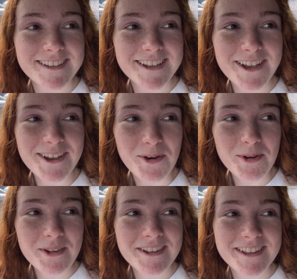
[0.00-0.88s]
Oh.
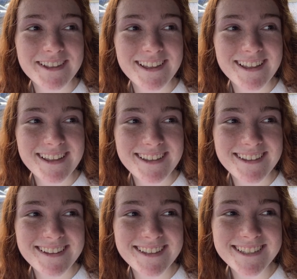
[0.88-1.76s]
I snore.
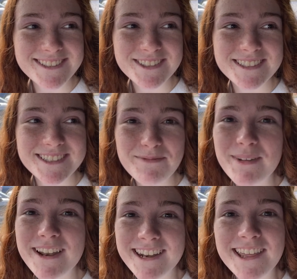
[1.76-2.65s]
He just
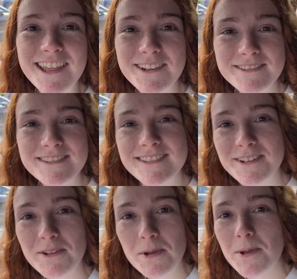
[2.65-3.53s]
admitted it.
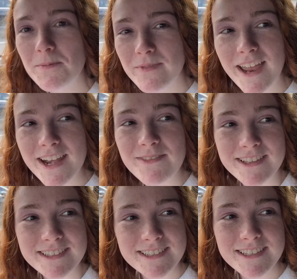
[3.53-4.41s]
No,
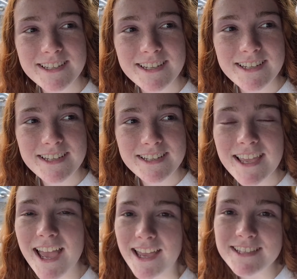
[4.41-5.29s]
Anyways,
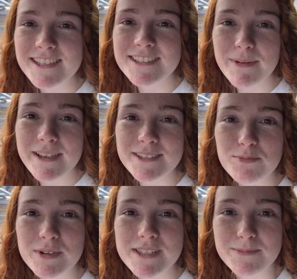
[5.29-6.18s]
yeah, he speaks
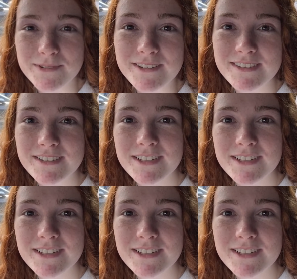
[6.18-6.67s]
whispers.